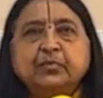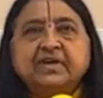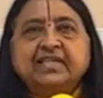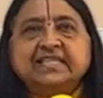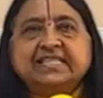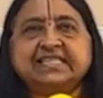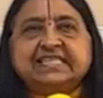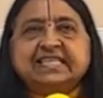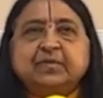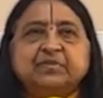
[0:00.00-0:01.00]
but it
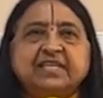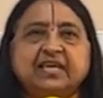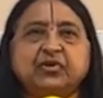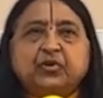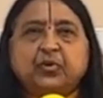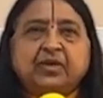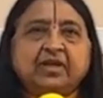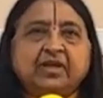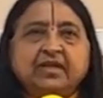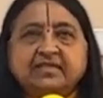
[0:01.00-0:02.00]
just seems like
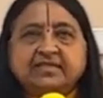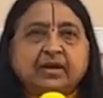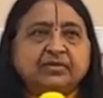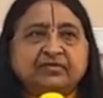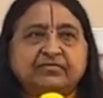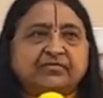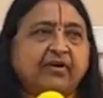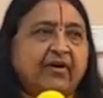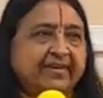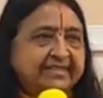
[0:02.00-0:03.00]
croaking sounds of
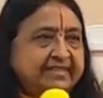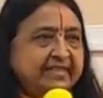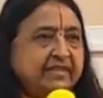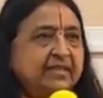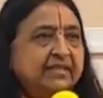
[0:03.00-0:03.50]
frogs,